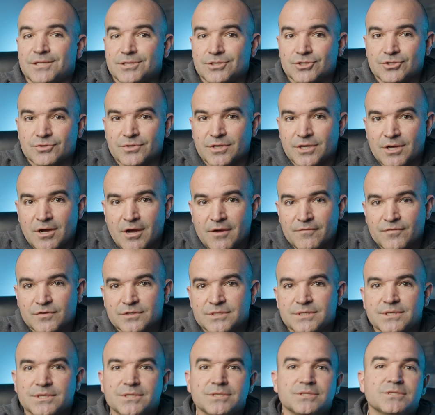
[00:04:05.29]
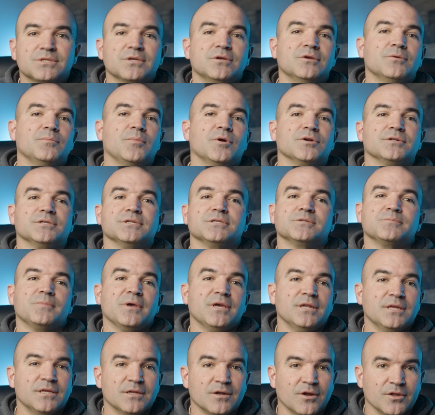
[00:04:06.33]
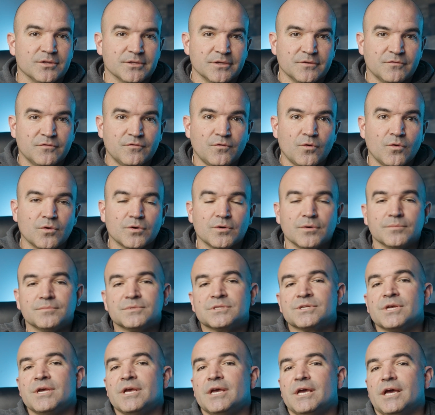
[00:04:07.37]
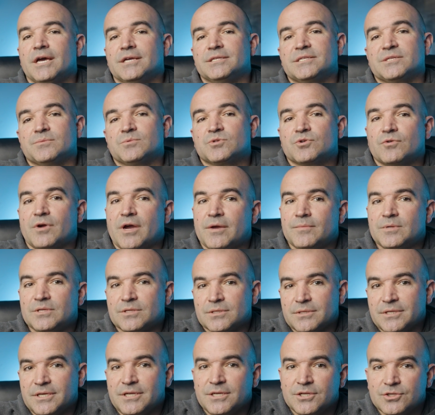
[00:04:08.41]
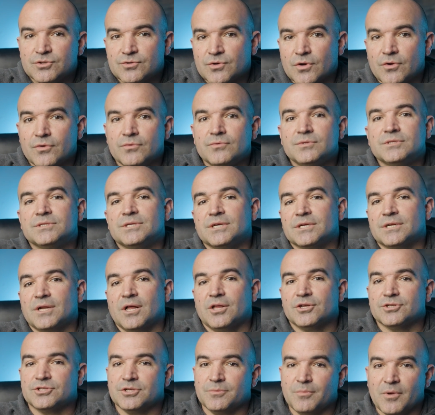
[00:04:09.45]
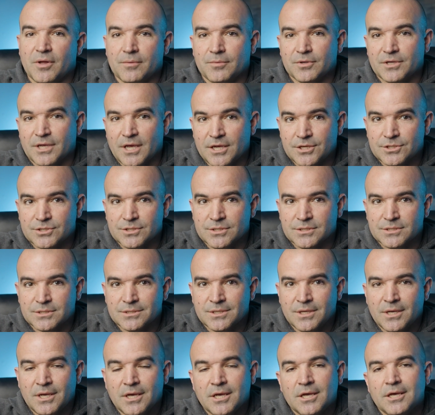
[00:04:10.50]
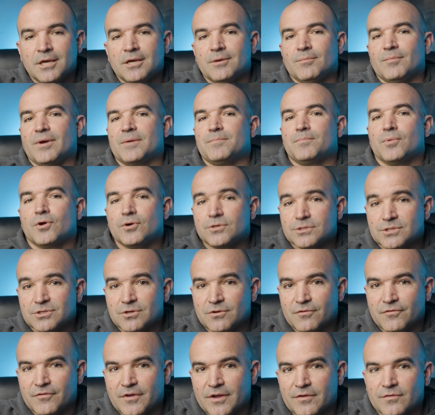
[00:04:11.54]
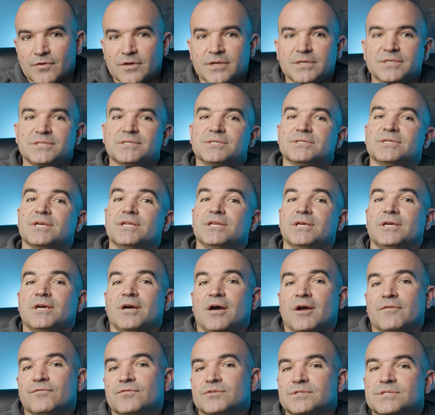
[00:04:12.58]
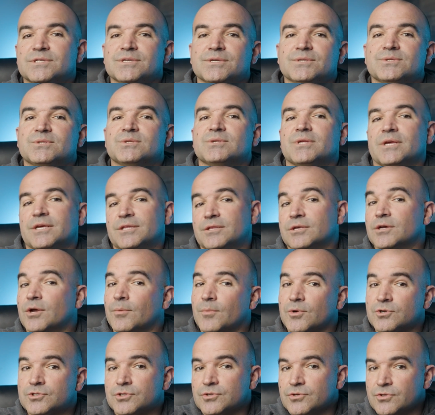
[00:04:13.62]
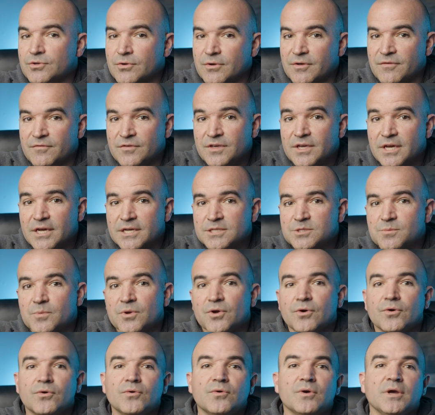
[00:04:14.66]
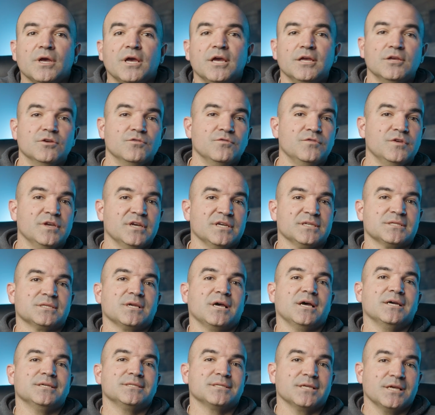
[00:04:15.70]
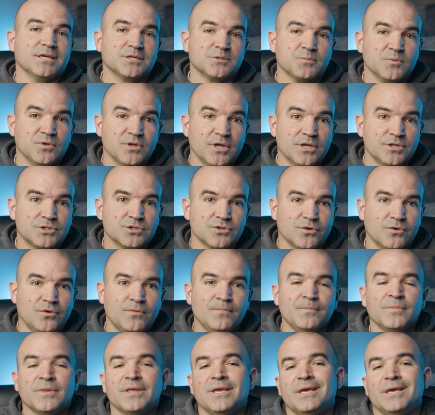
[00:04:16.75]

industry conferences, participating in online forums, and subscribing to leading drone technology publications. My personal favorite is attending conferences like the Commercial UAV Expo, AUVSI's Exponential,